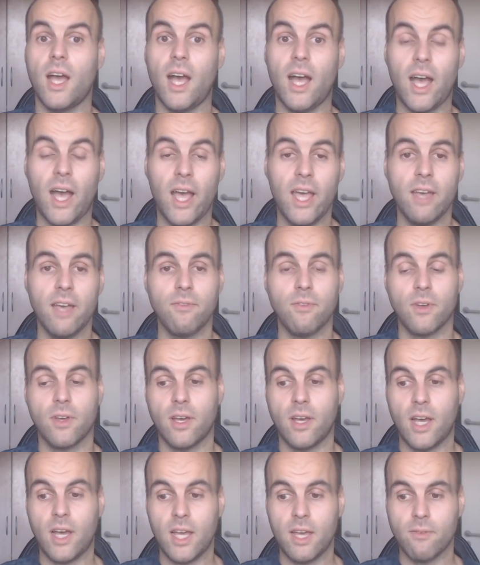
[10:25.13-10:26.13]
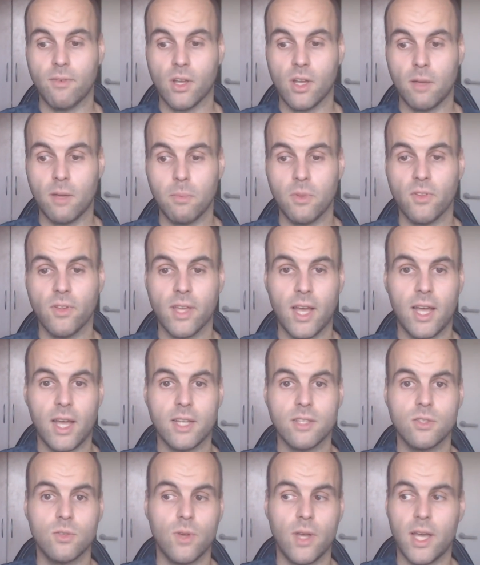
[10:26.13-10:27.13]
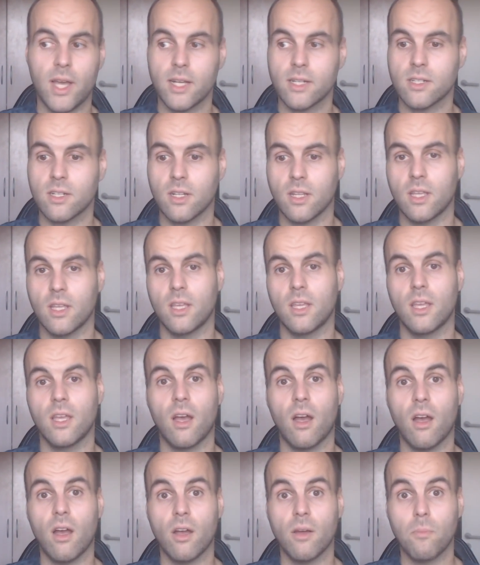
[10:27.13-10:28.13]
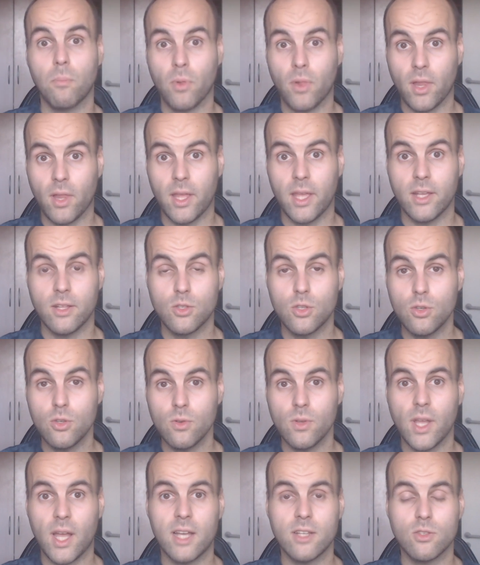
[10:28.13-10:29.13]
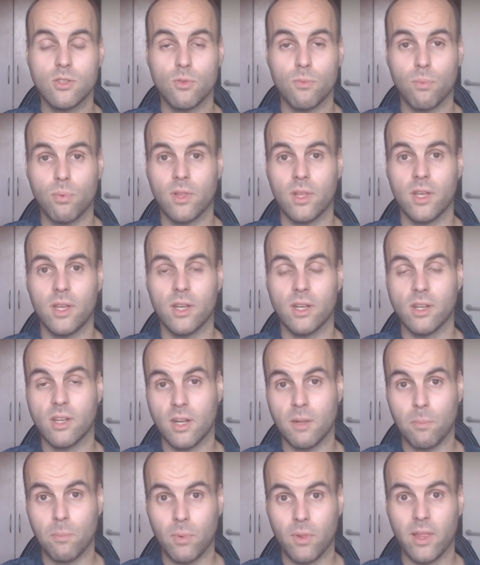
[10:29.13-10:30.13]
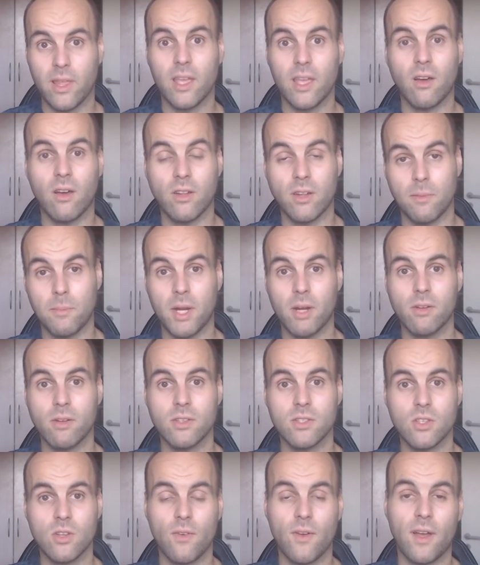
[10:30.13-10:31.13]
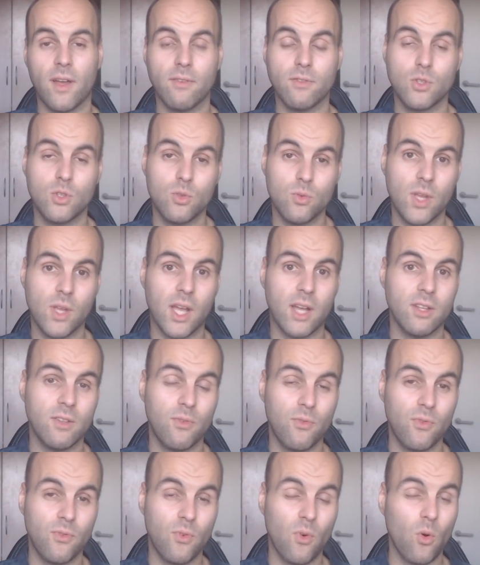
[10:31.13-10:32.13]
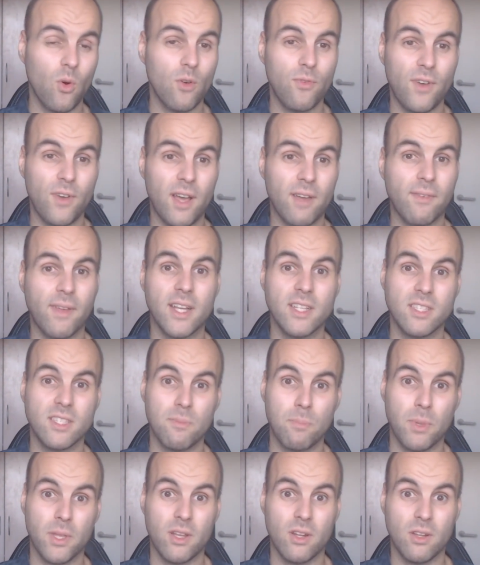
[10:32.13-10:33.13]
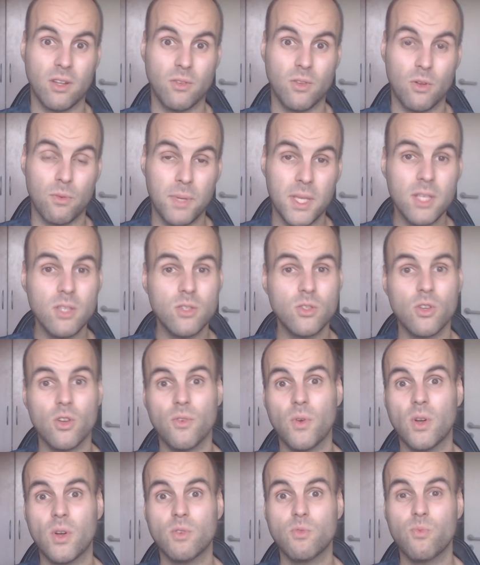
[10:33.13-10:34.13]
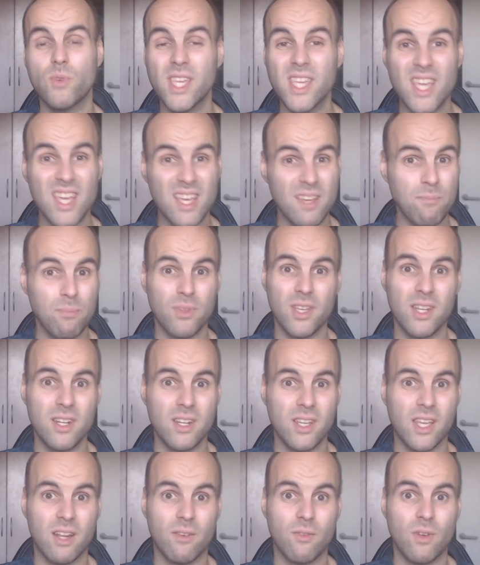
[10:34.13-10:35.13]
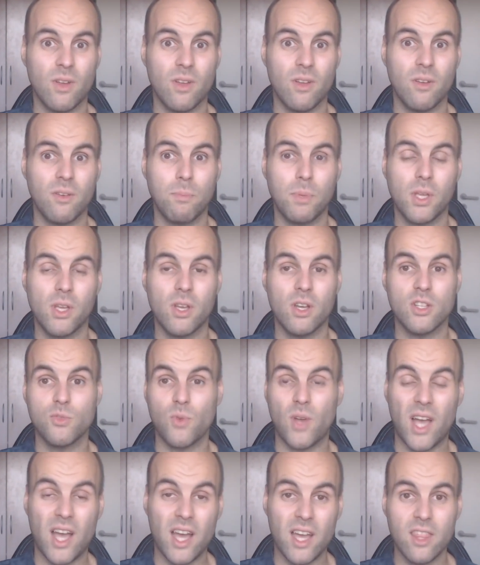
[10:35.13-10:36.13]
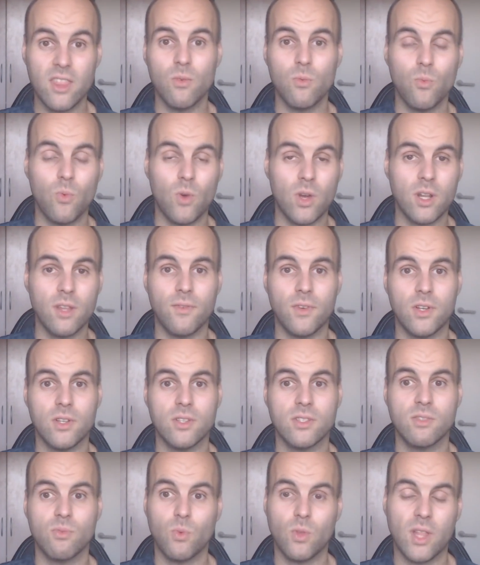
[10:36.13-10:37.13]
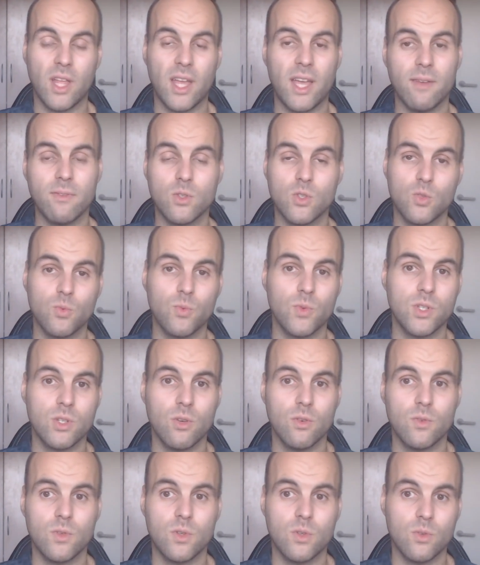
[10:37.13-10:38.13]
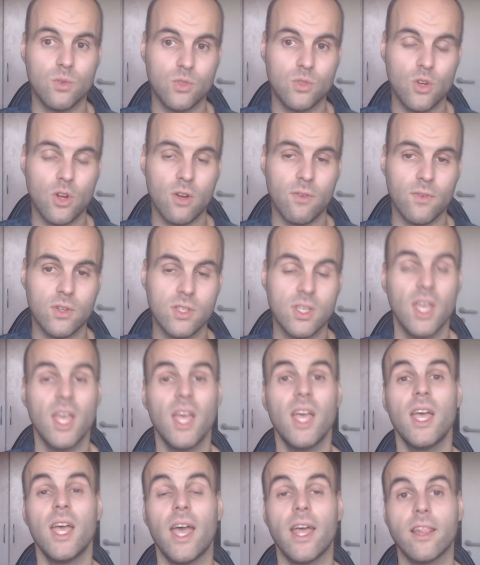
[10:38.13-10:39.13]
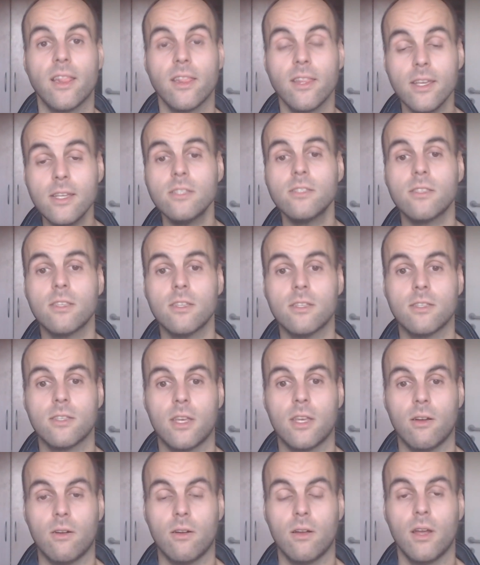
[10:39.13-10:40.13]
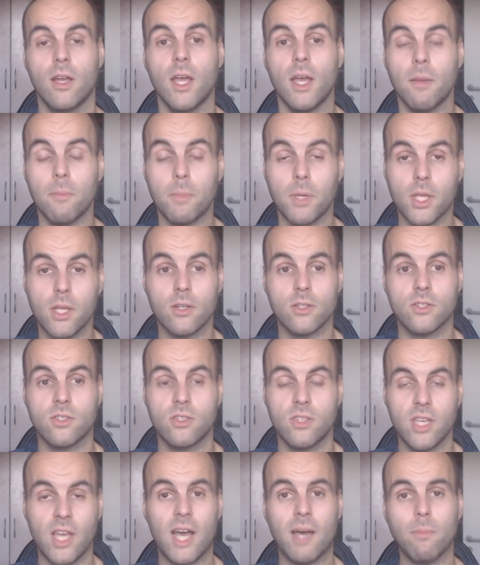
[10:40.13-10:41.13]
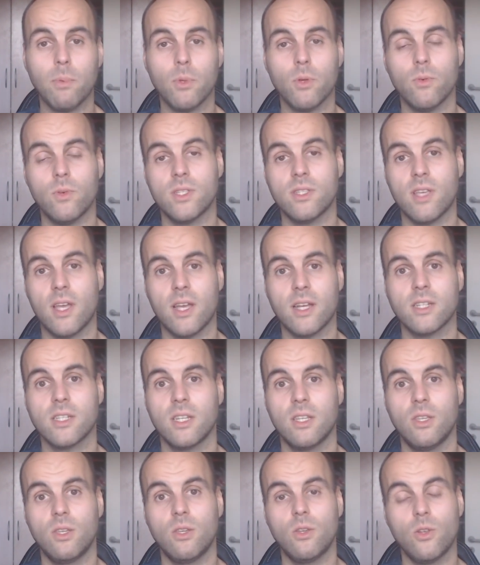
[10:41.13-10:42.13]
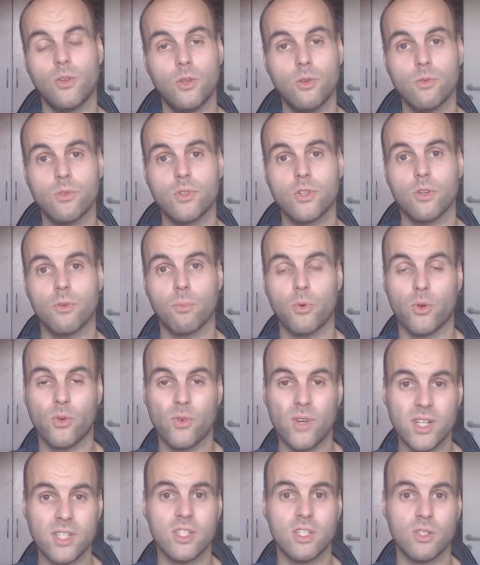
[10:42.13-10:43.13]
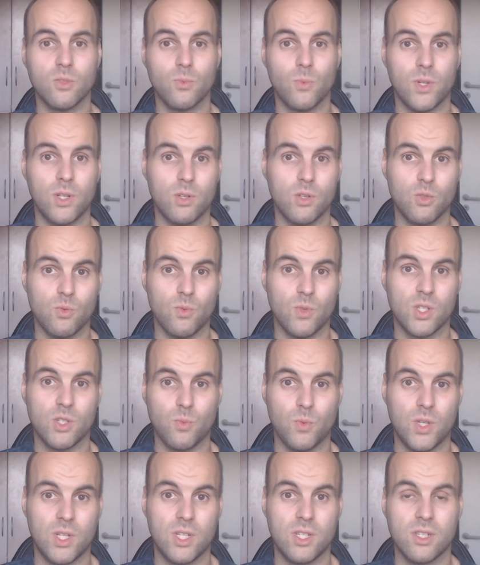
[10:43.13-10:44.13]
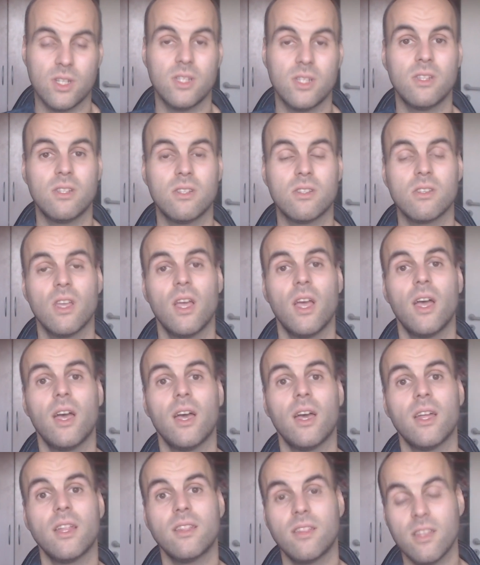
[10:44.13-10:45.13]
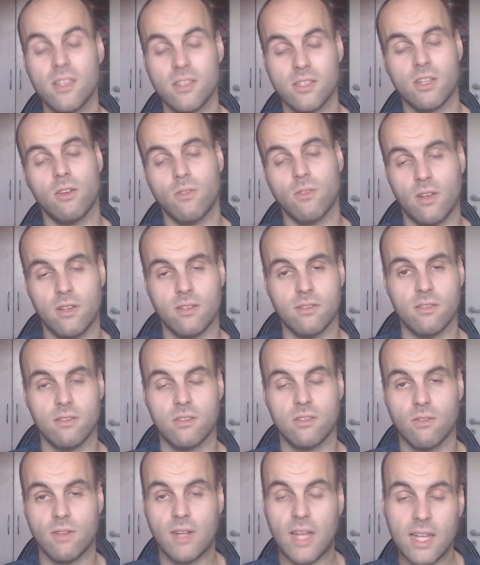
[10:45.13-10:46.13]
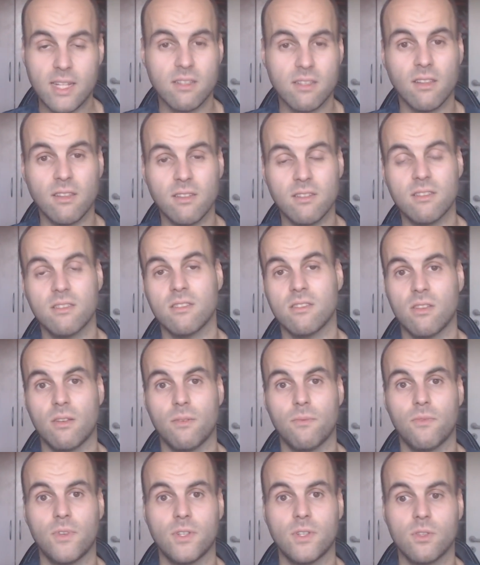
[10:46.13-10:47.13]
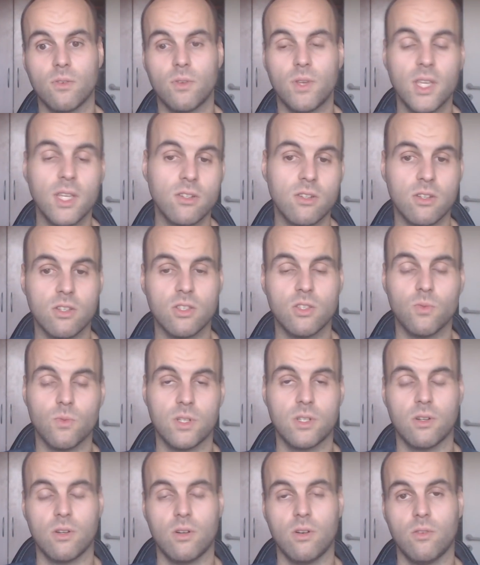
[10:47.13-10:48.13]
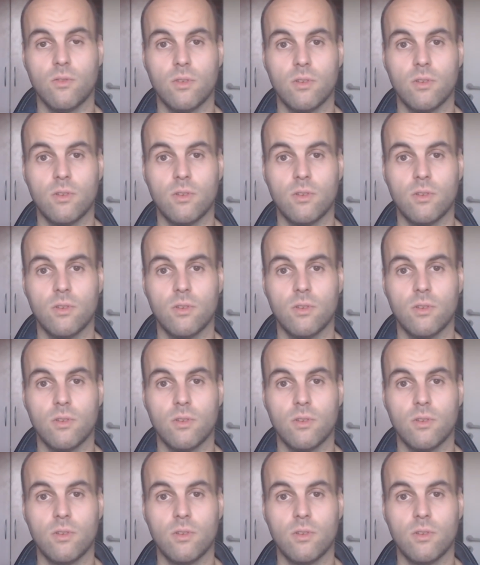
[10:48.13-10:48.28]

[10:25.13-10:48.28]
I have a couple of guys who actually play, 2 guys who are gonna play on the American server. I have 4 or 5 guys that play on a European server. We can't play together because either one of us will have to switch over to the servers. At least this here, because Diablo is actually, you use your progressions when you switch regions. This here doesn't, so that's at least something. So he can just switch over.